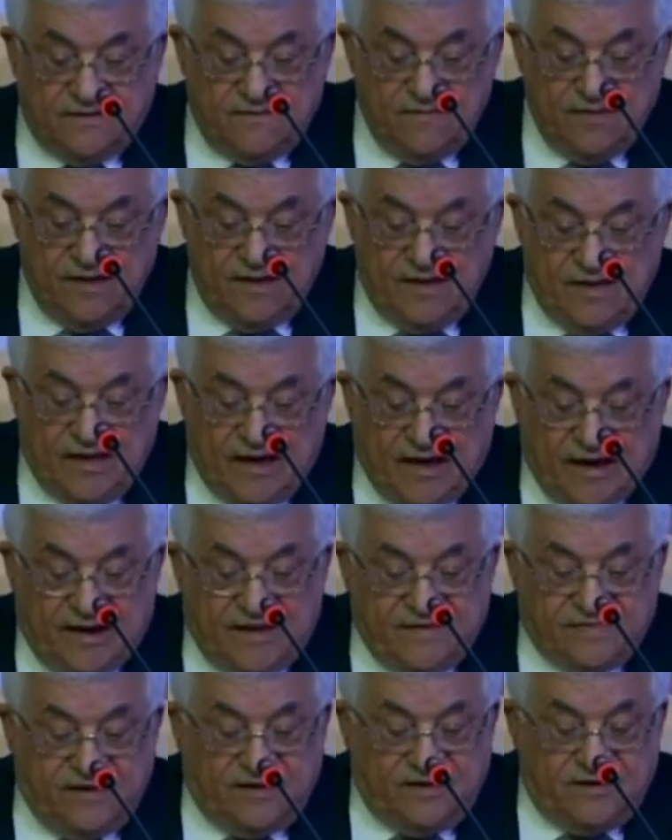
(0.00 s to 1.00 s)
One of
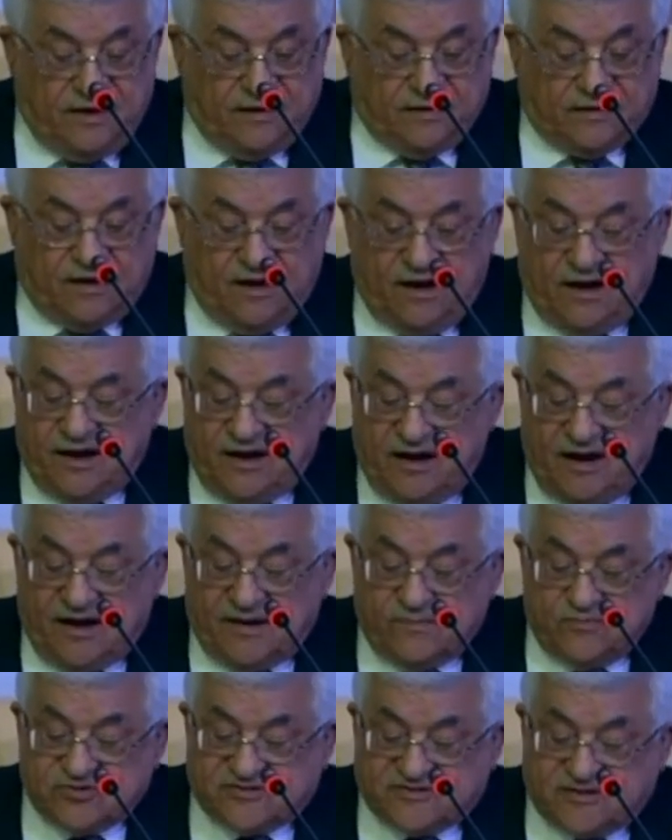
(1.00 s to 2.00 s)
our key
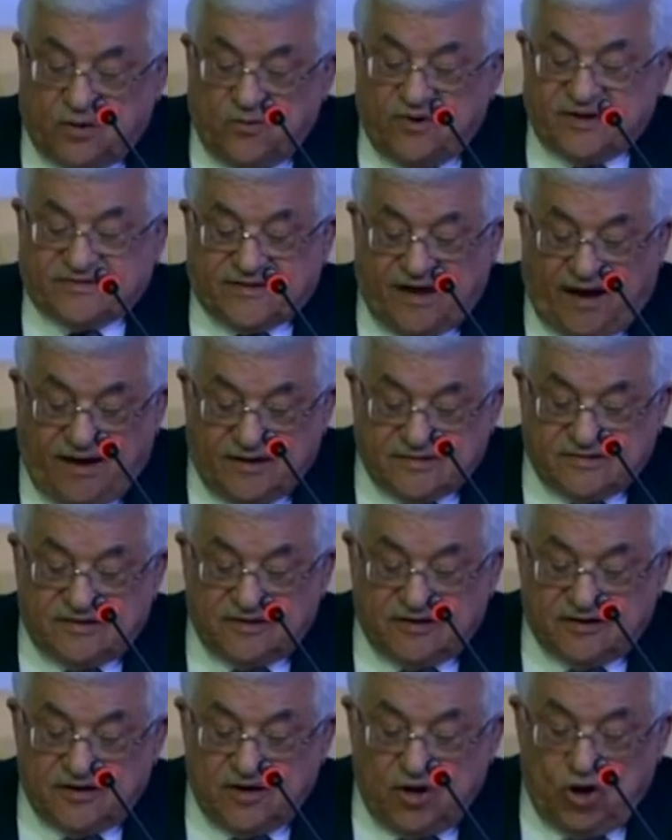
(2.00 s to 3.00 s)
conclusions, which
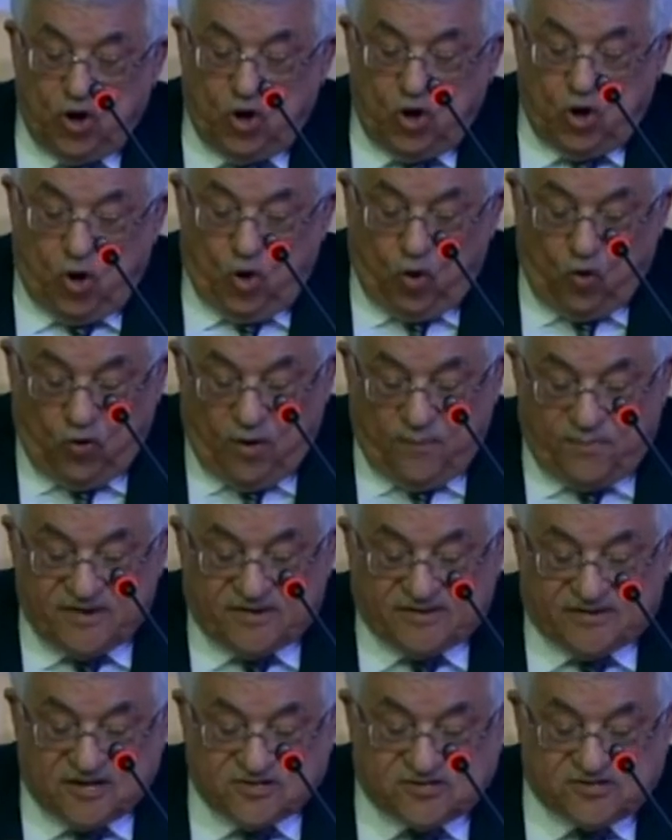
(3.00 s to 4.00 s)
amounts to the level
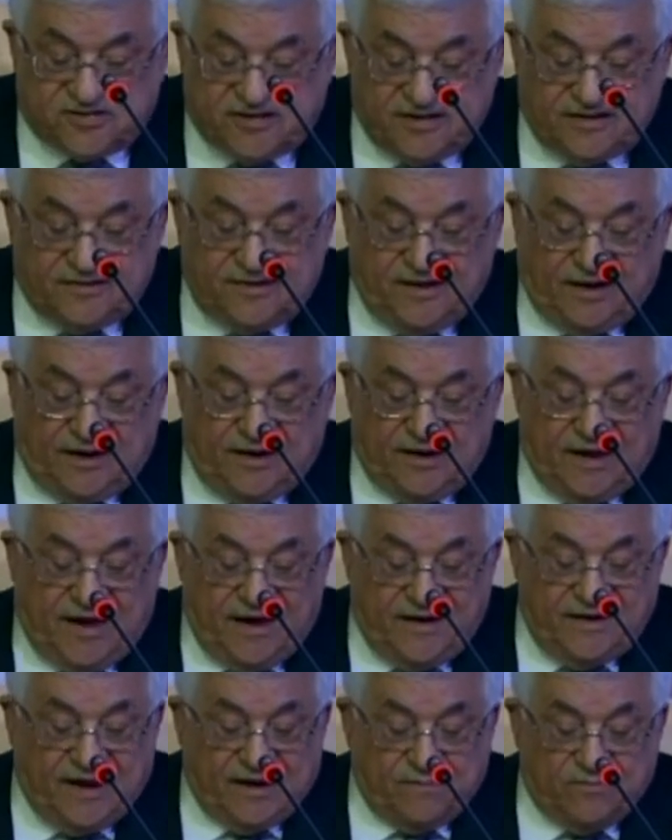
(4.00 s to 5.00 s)
of the challenge,
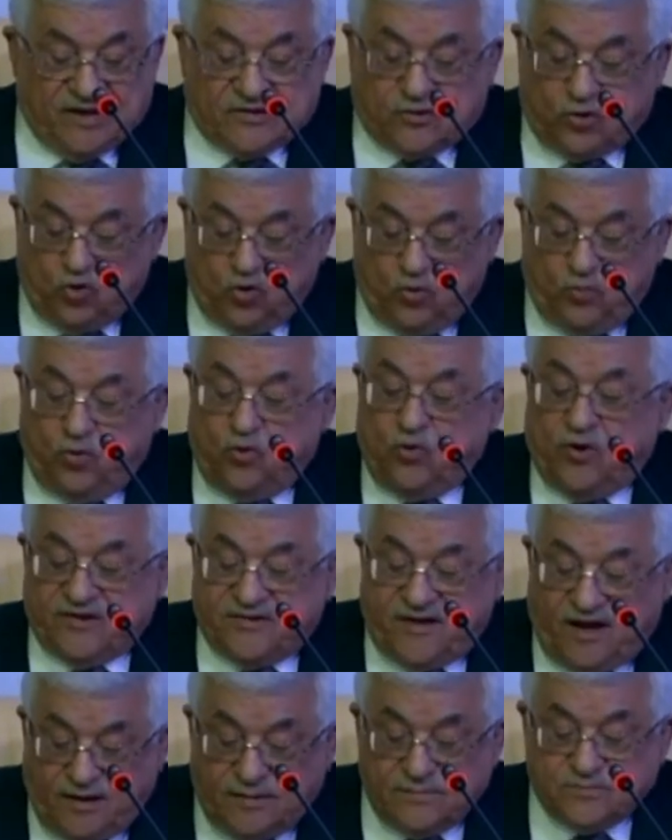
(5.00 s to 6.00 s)
is by
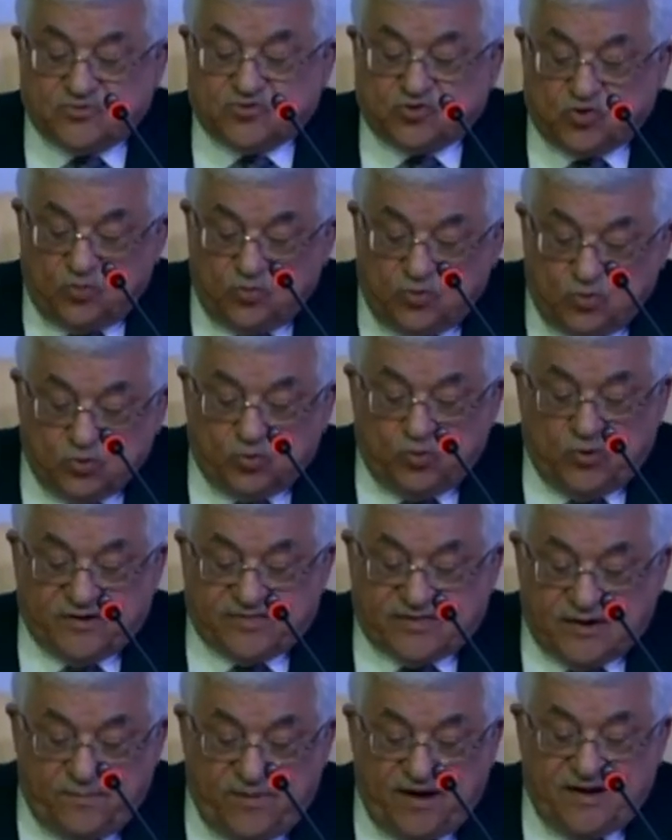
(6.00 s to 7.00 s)
stressing that
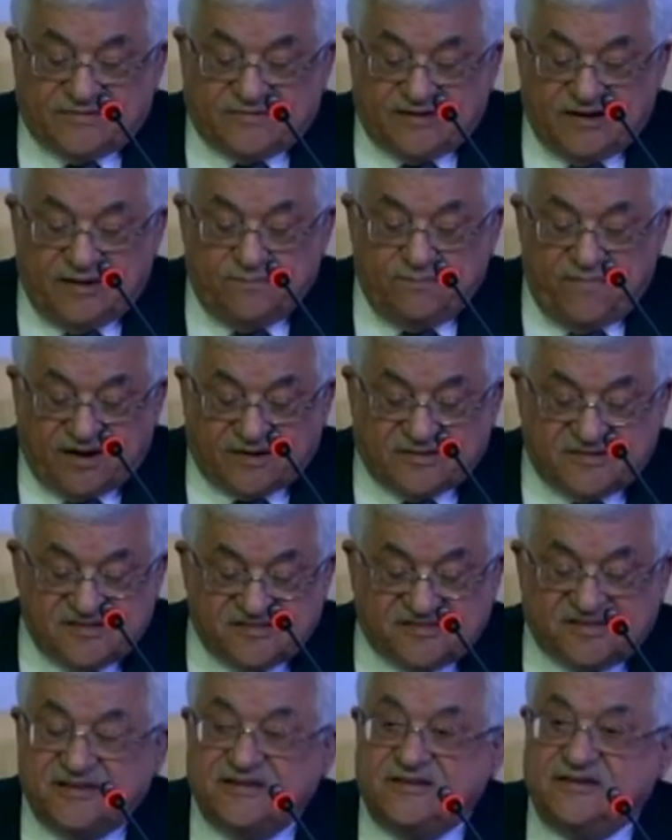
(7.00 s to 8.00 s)
what's required
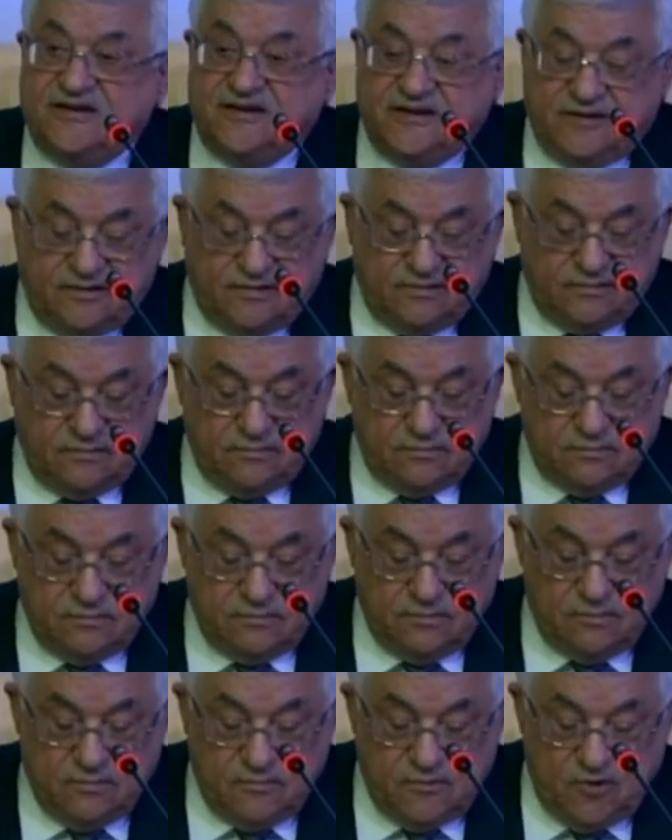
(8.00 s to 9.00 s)
is to support
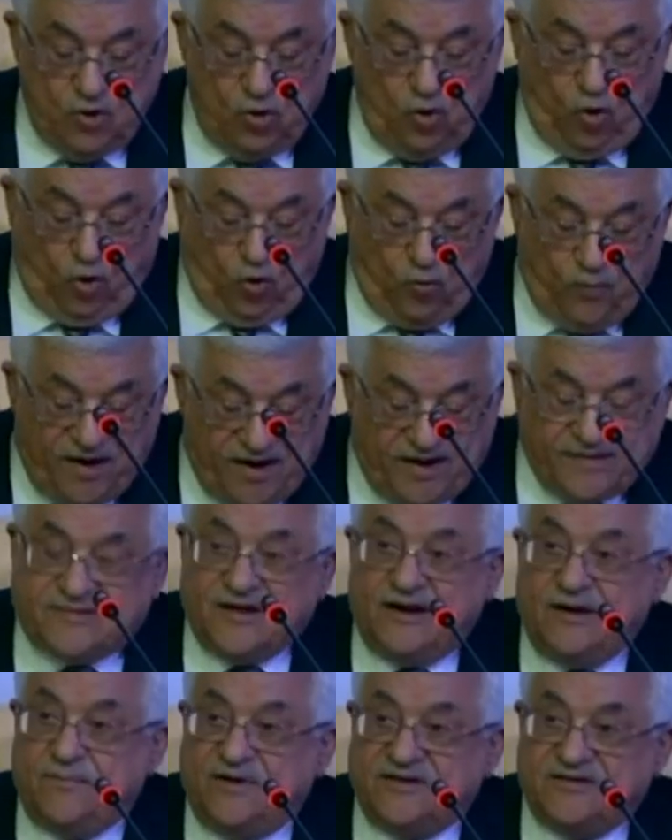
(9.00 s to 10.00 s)
the resilience
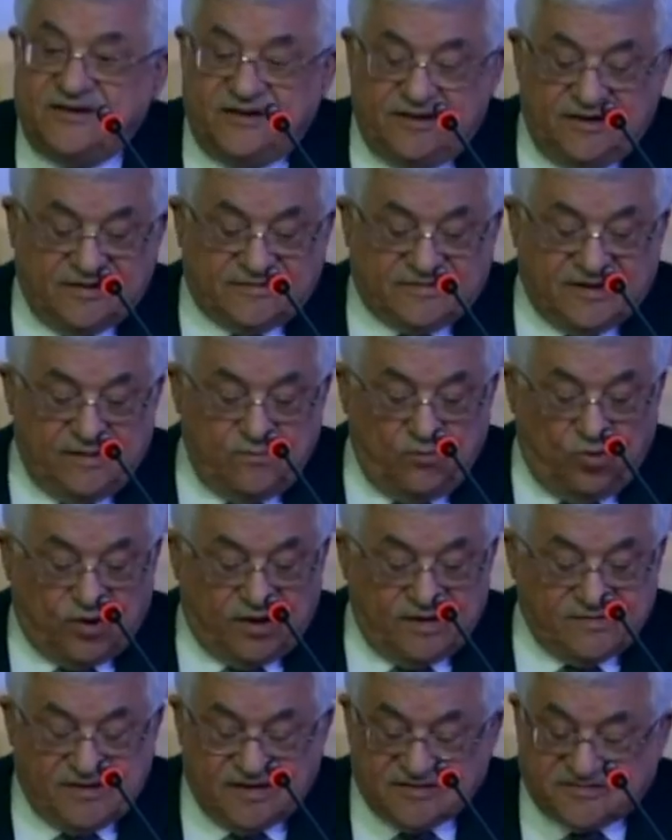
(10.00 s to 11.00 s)
and endurance of
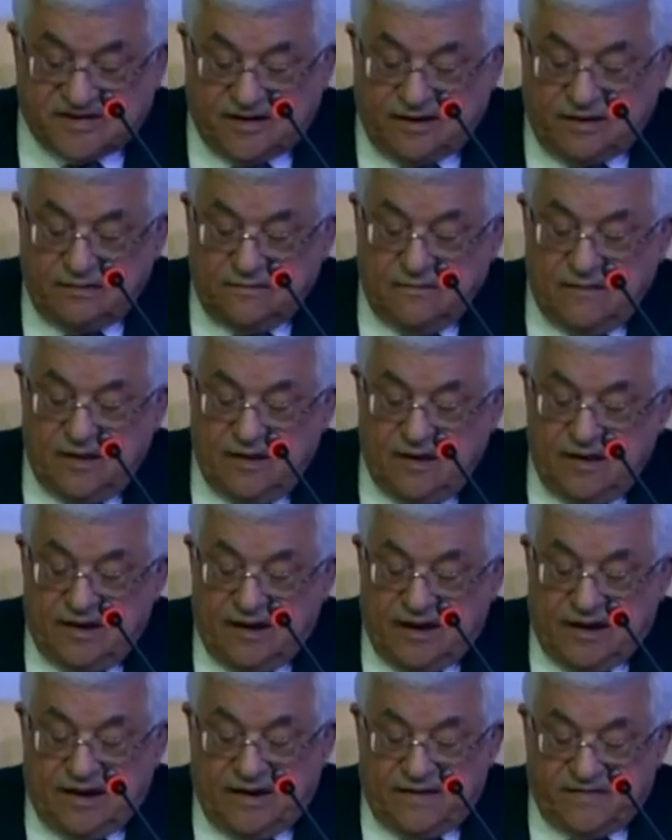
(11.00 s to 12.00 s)

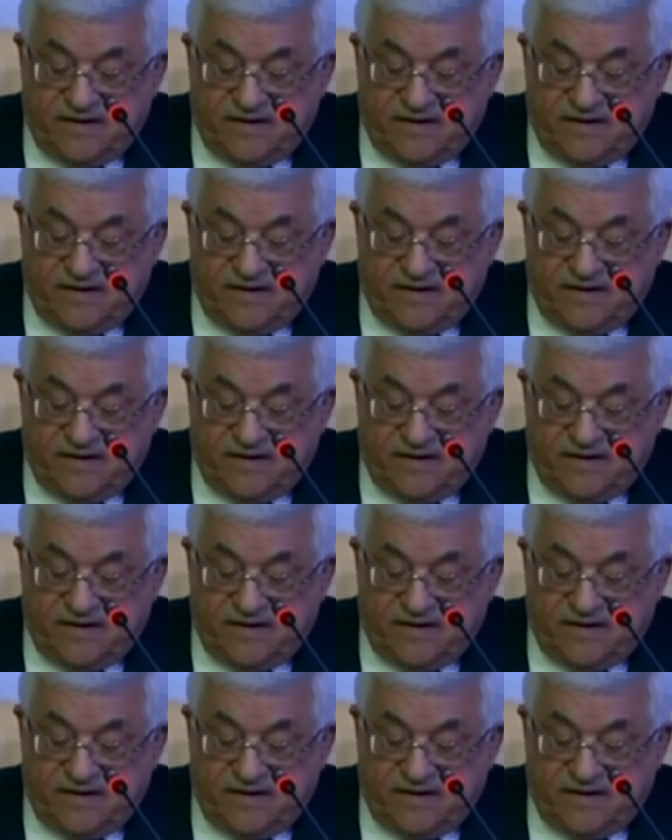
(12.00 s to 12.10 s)
Jerusalemites,